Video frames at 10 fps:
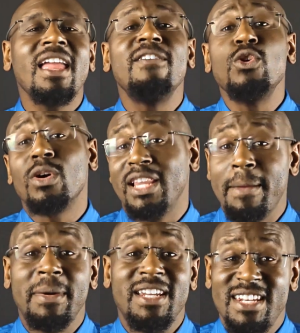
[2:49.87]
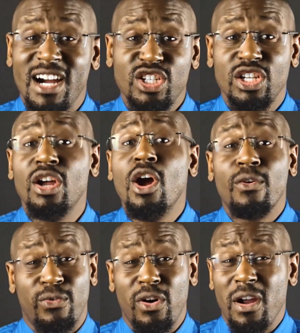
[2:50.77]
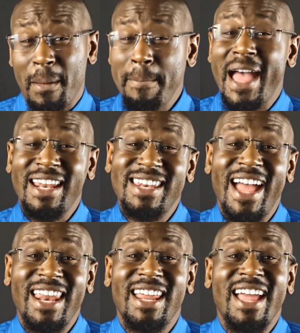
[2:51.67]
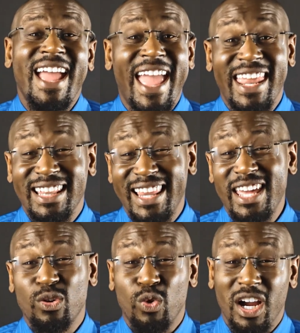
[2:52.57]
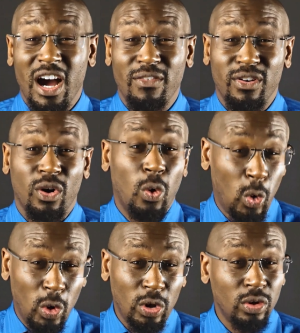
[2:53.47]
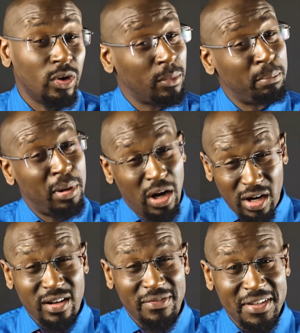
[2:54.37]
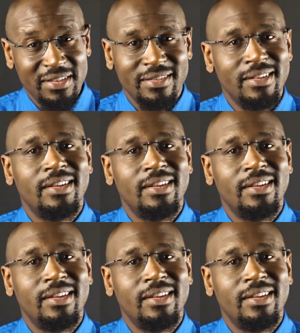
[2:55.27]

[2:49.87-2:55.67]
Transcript: If you claim a deduction for a bad debt and later recover all or part of it,